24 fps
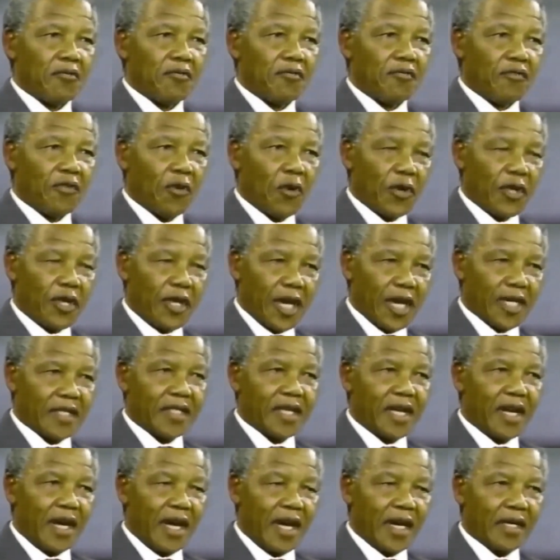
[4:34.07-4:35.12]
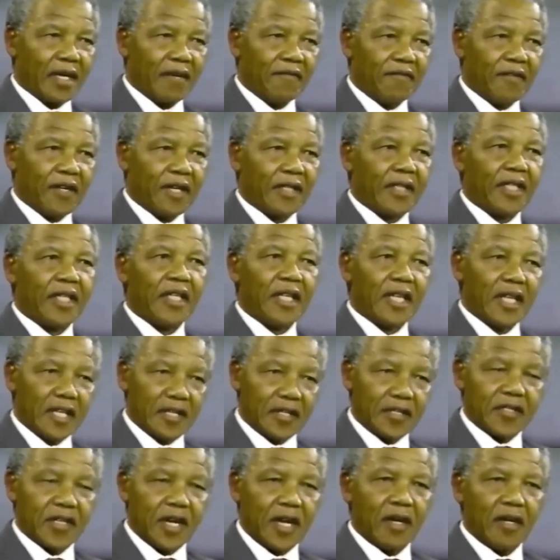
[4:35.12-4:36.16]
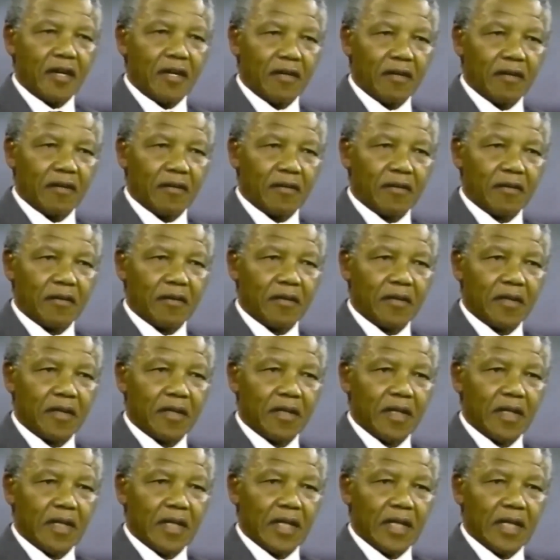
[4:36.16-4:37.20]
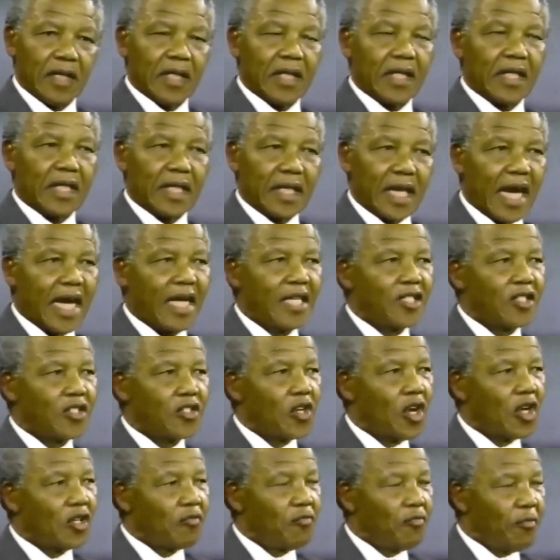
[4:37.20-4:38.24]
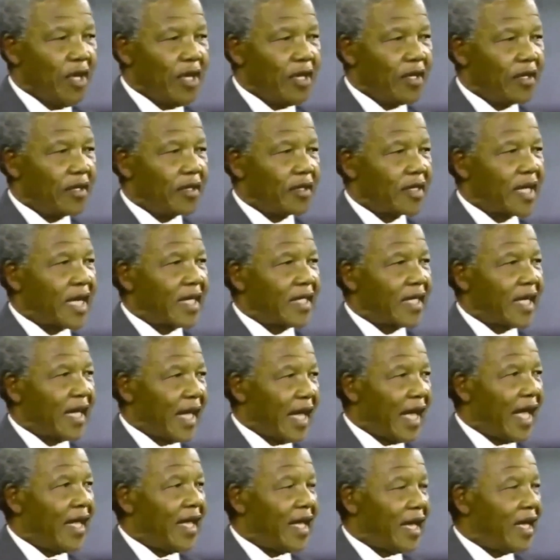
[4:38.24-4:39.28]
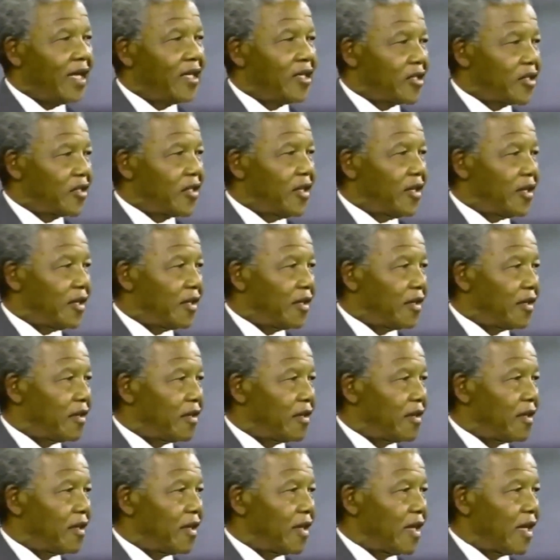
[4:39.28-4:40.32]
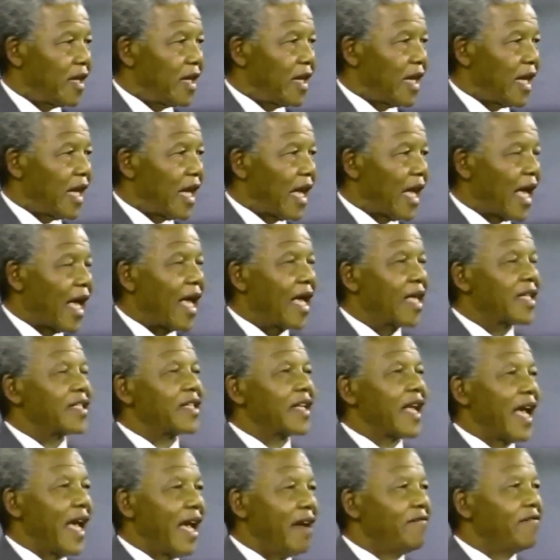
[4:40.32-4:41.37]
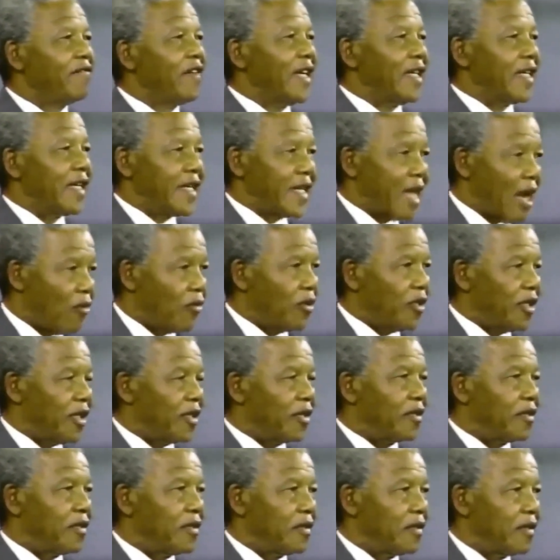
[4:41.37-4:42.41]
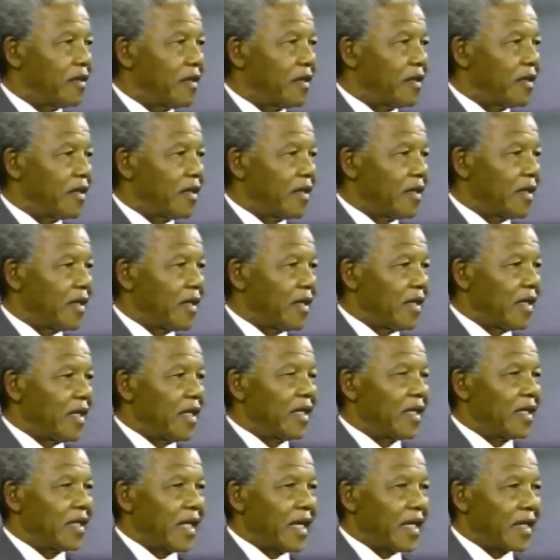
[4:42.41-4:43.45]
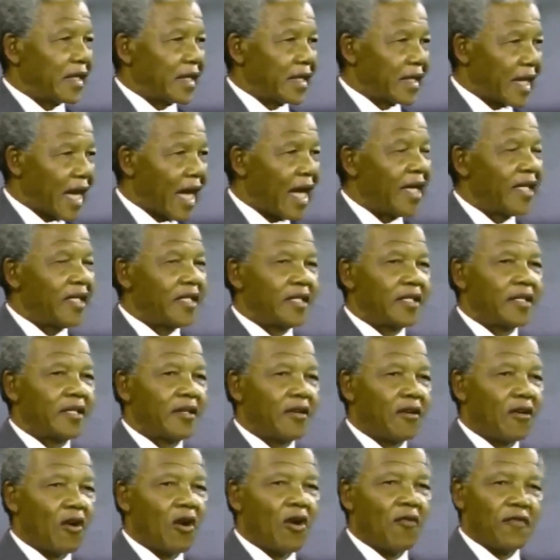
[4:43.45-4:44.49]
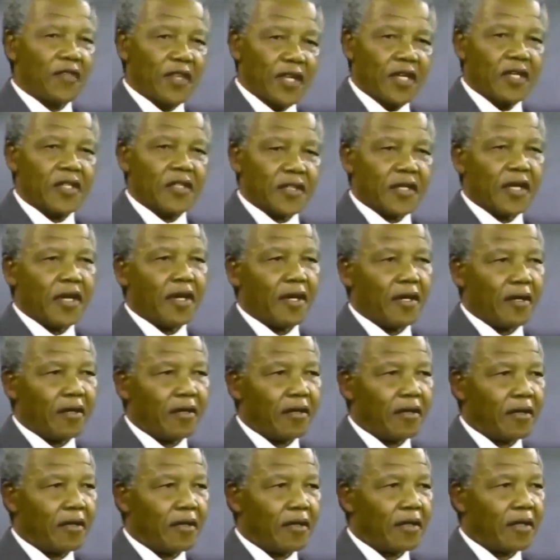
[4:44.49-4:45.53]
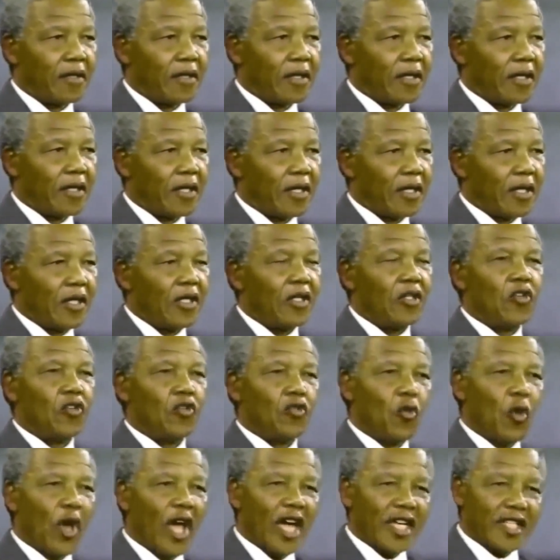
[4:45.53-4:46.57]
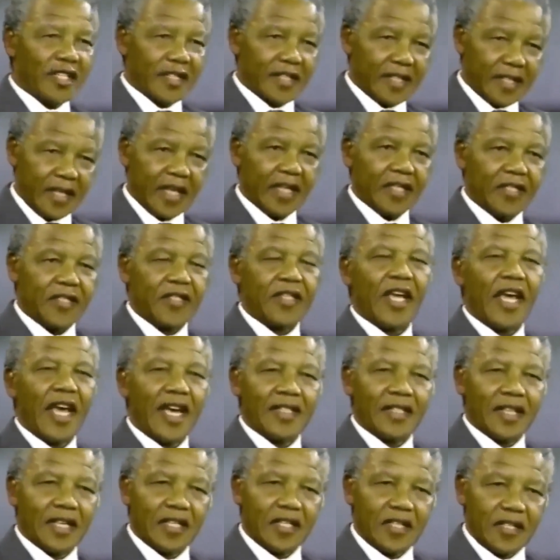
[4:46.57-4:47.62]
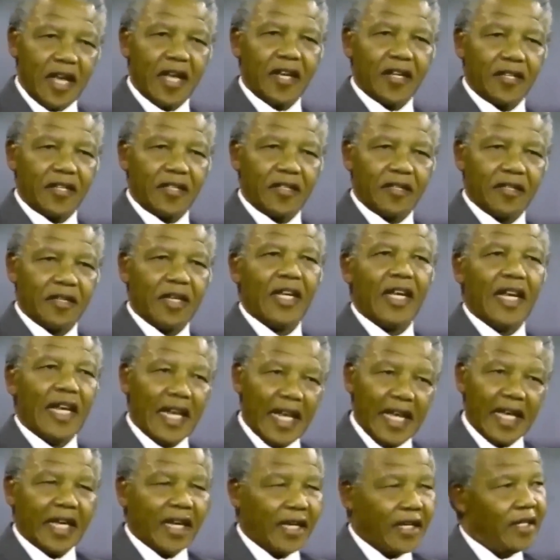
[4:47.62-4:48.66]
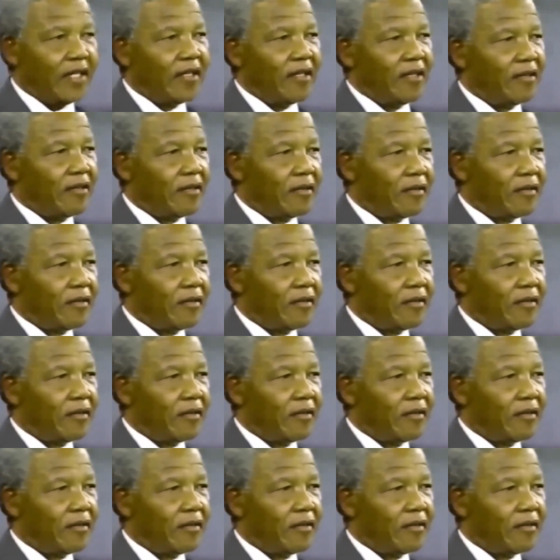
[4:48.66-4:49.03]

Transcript: for Yasser Arafat in his struggle does not mean that the ANC has ever doubted the right of Israel to exist as a state legally.